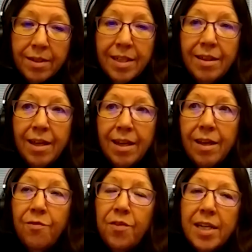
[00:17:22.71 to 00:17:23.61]

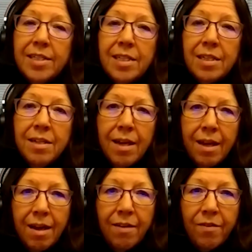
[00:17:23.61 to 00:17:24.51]
If they didn't
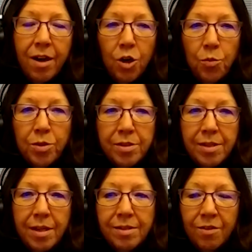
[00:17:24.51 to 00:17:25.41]
have
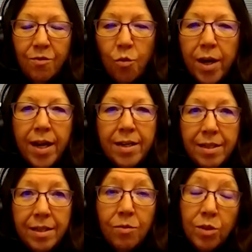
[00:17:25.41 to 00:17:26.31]
100% of what I needed,